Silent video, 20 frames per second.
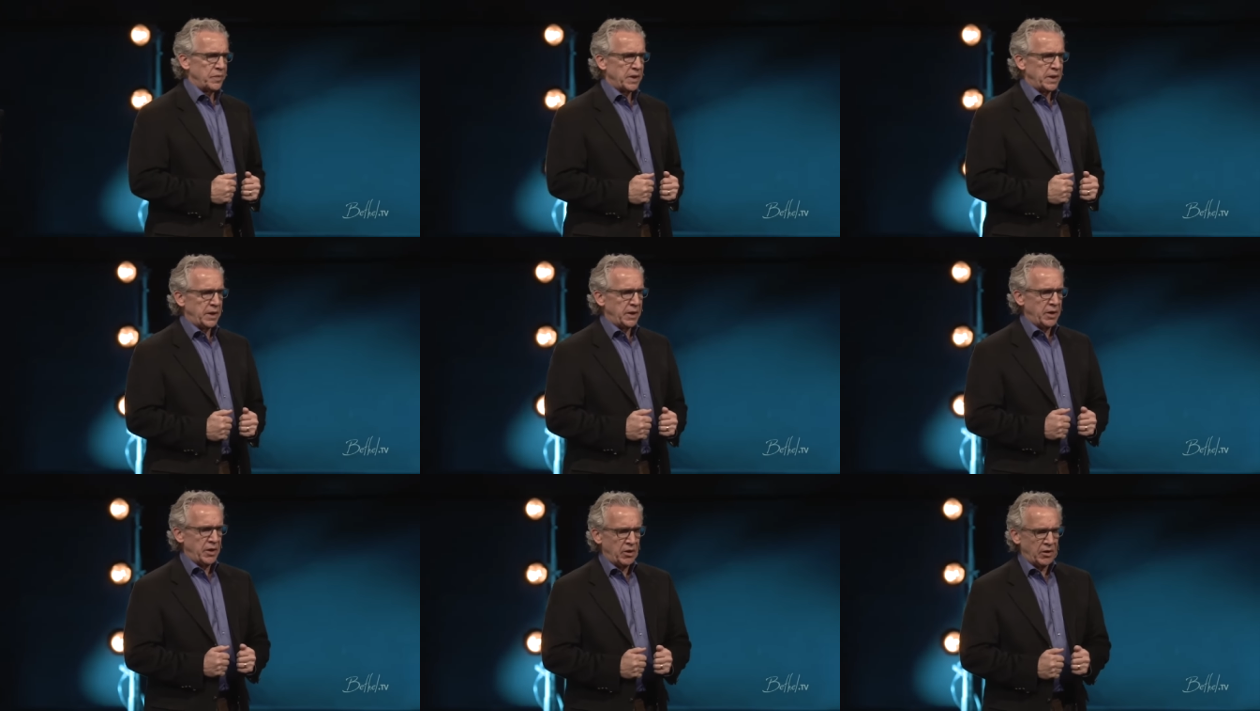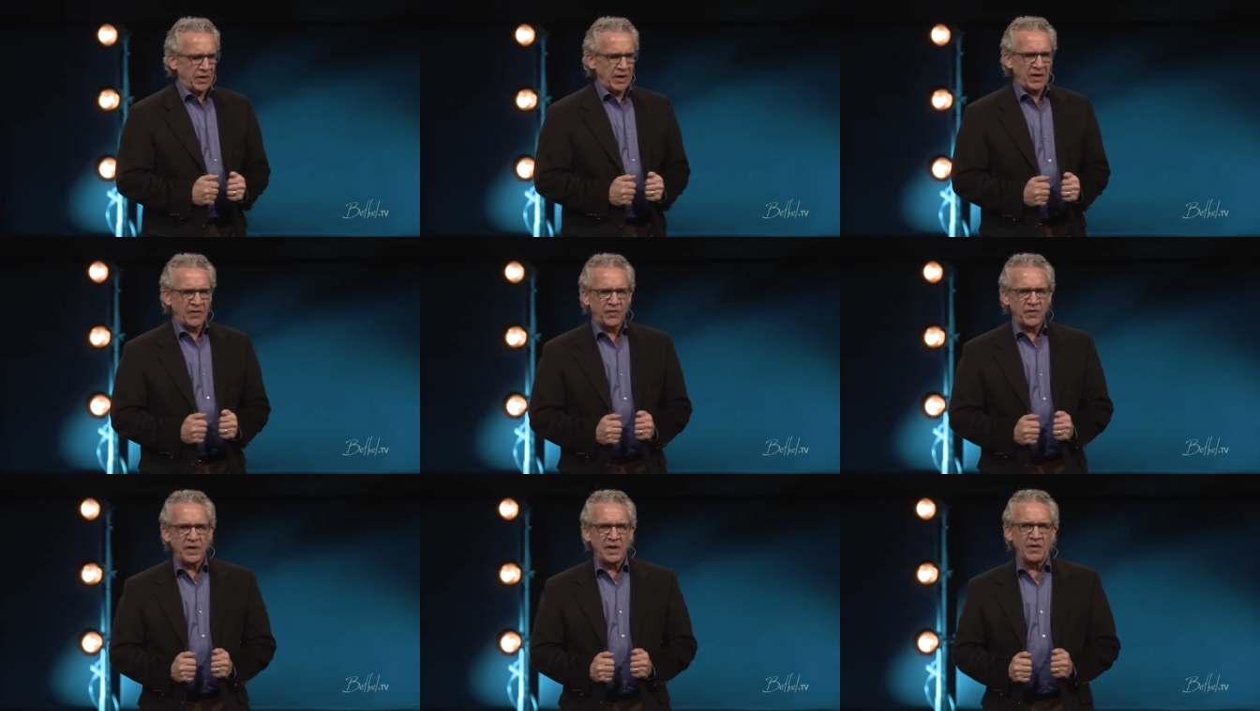You know,
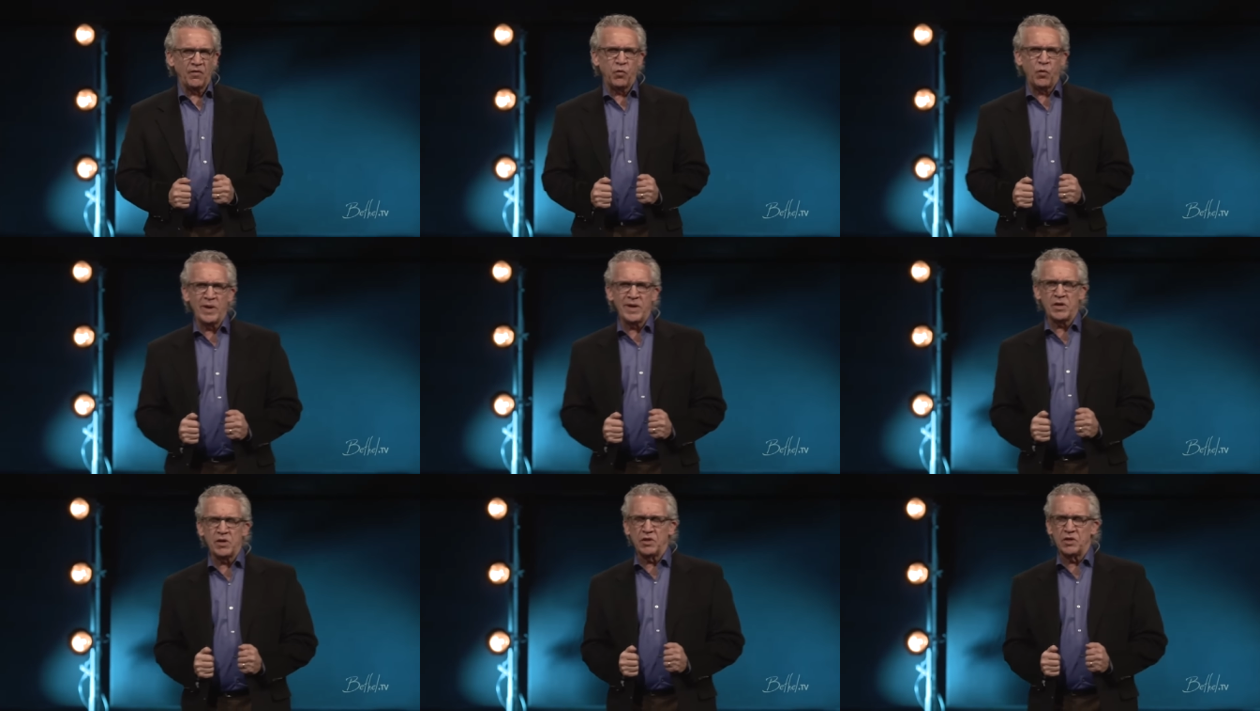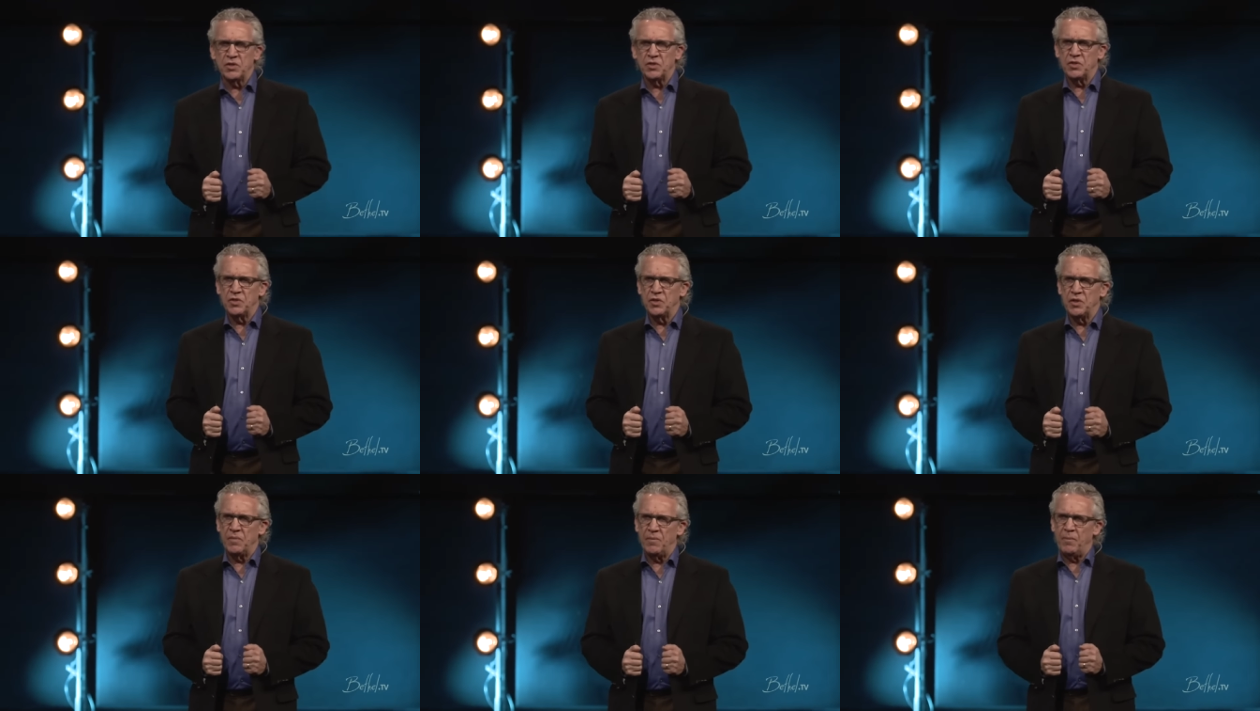if we could
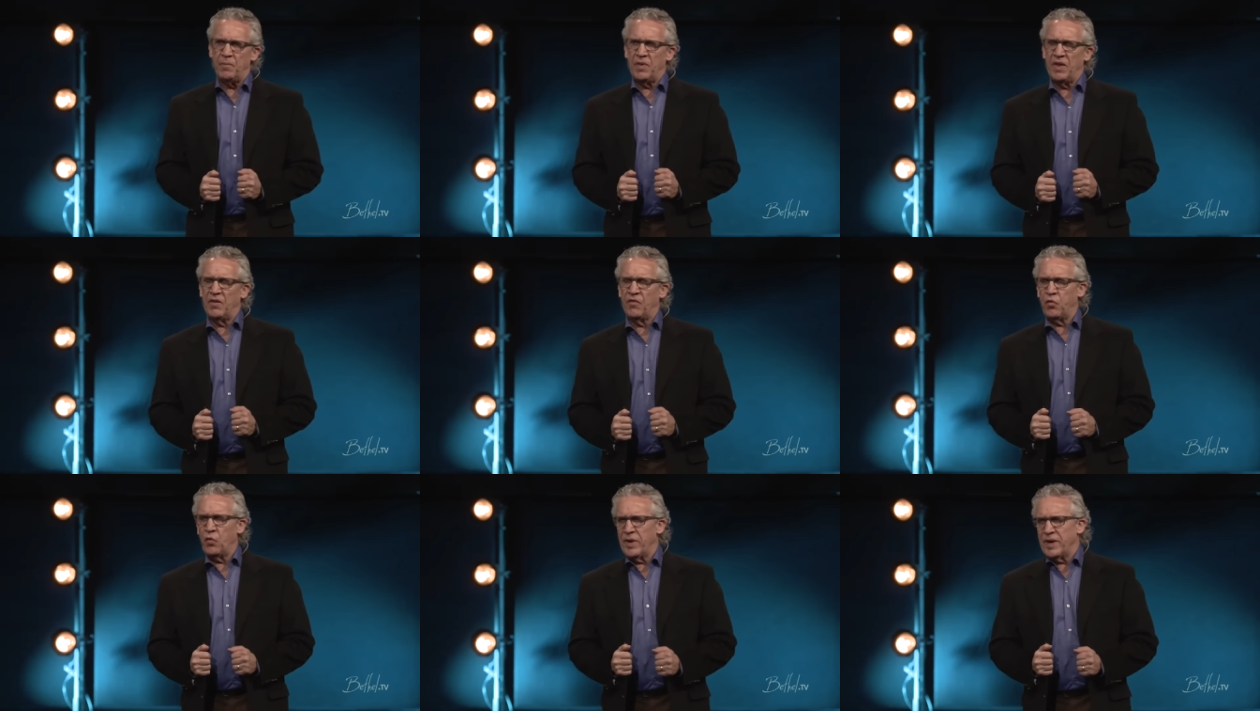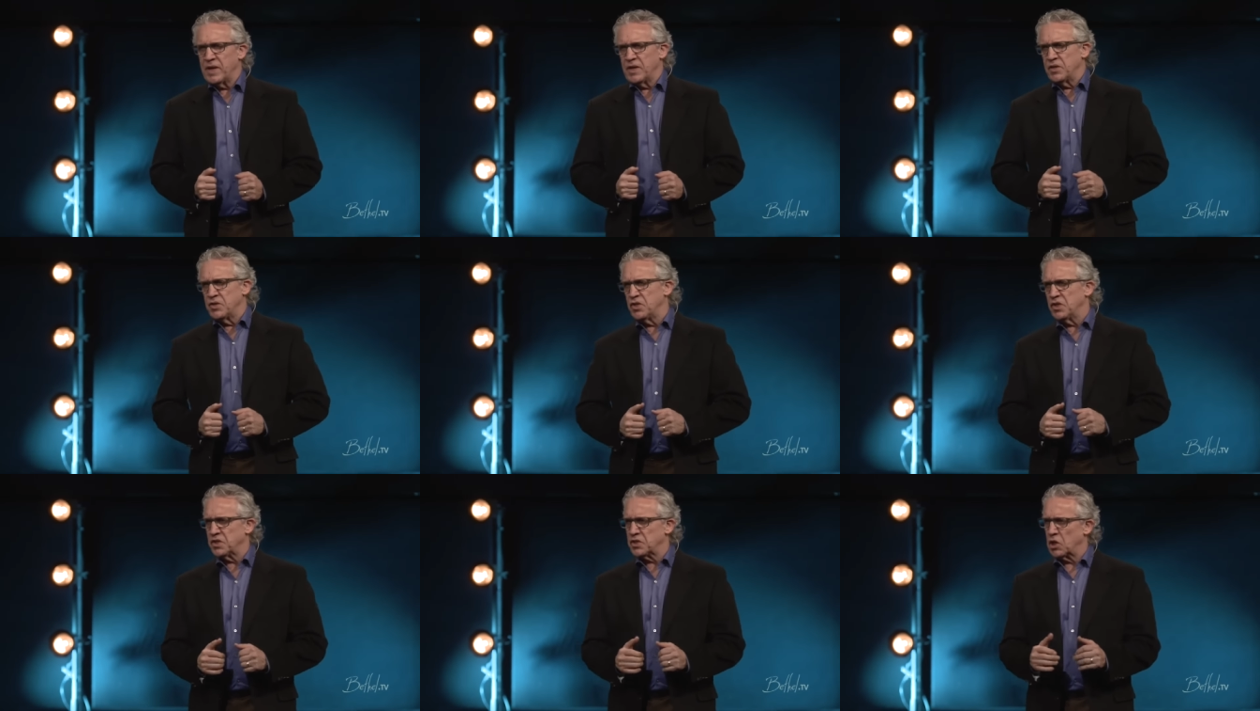
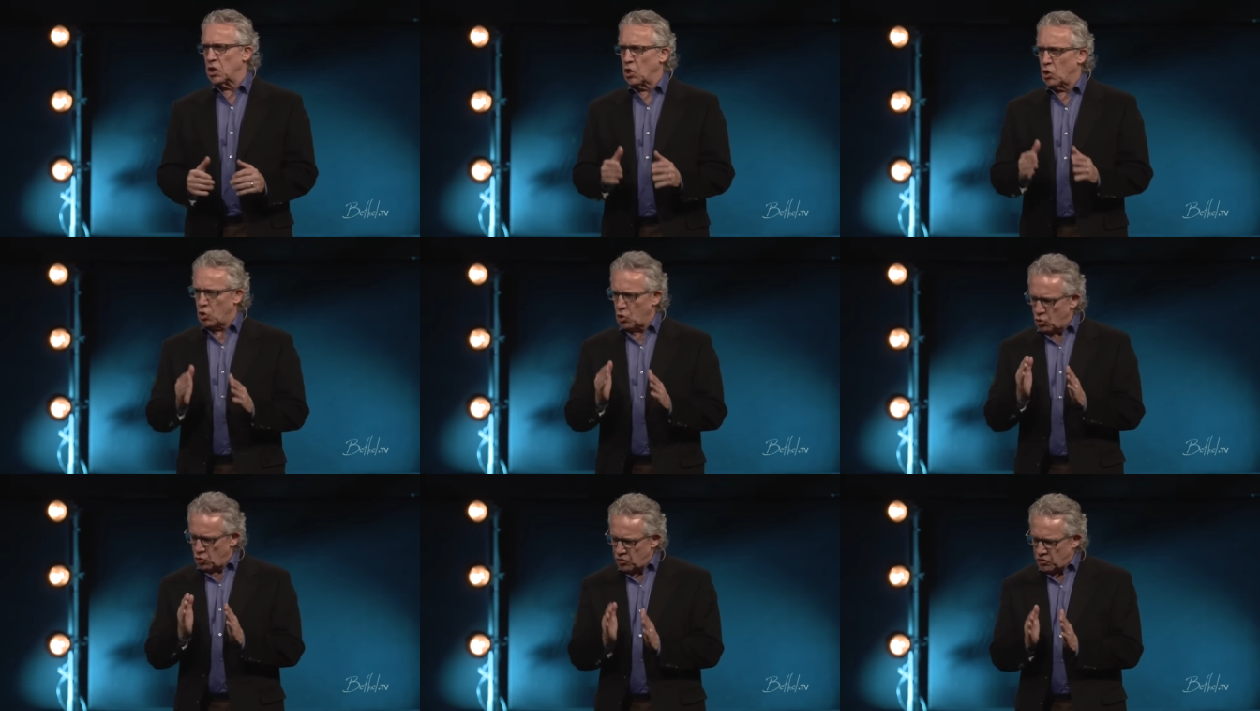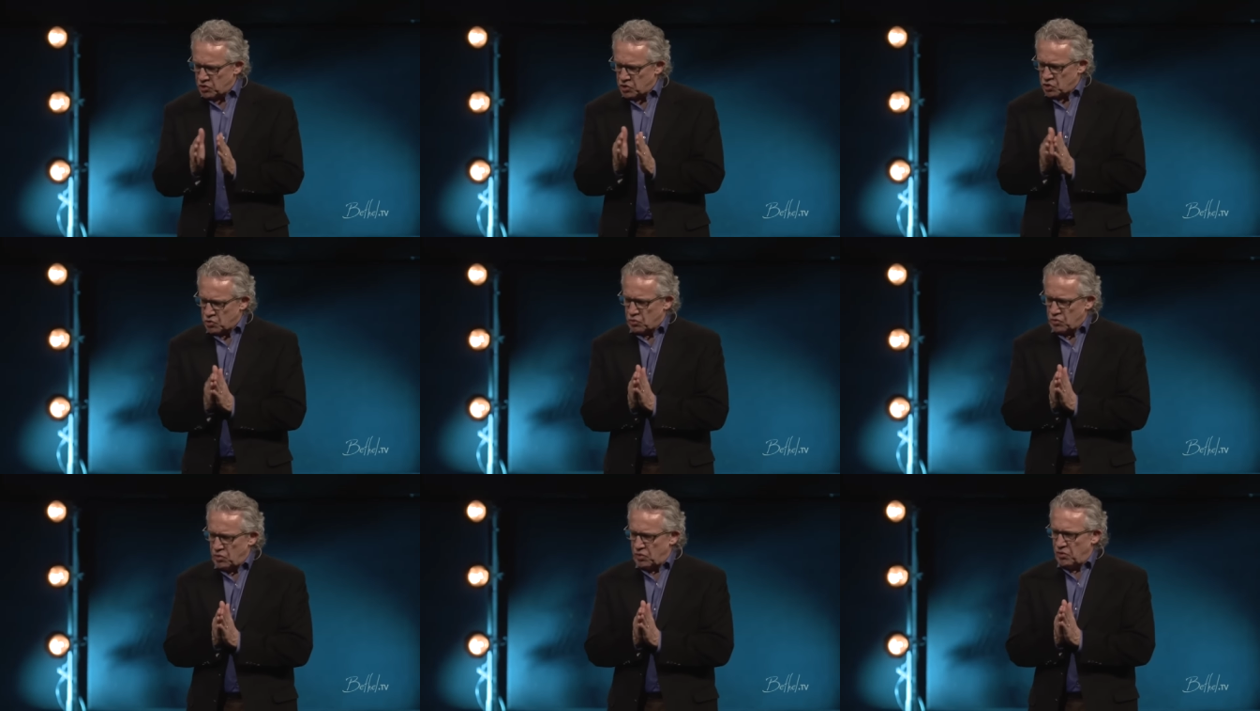just learn
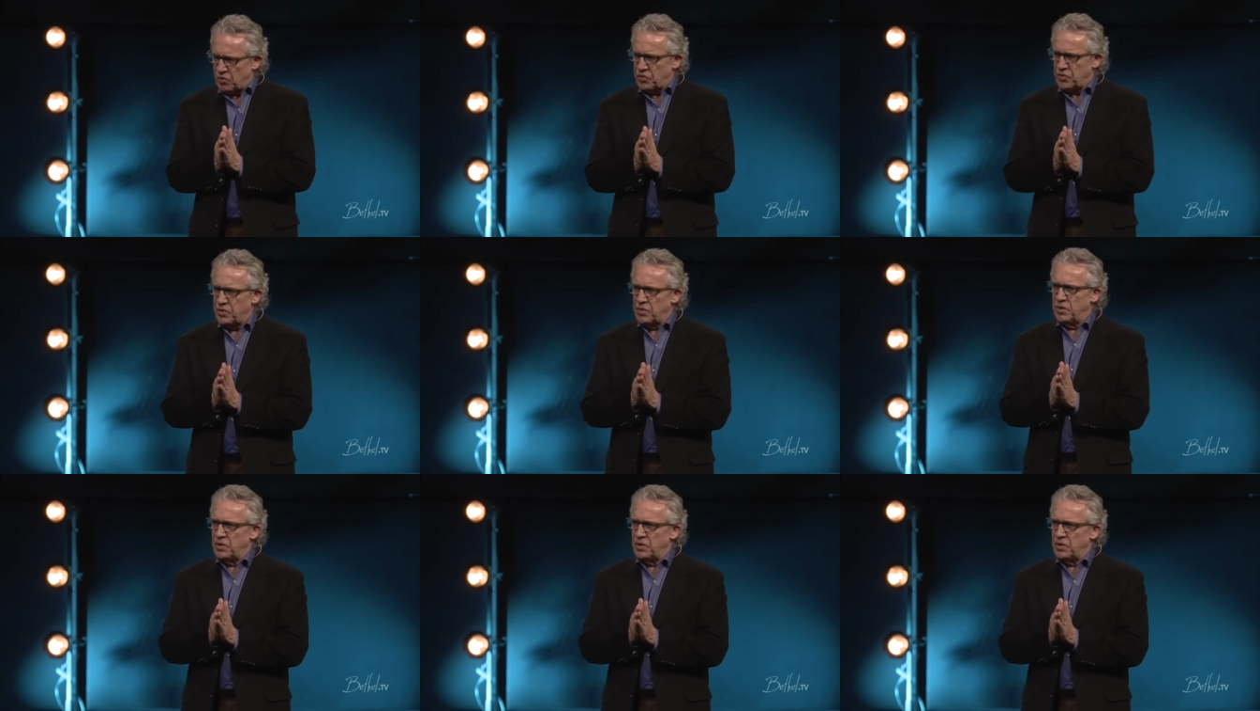truth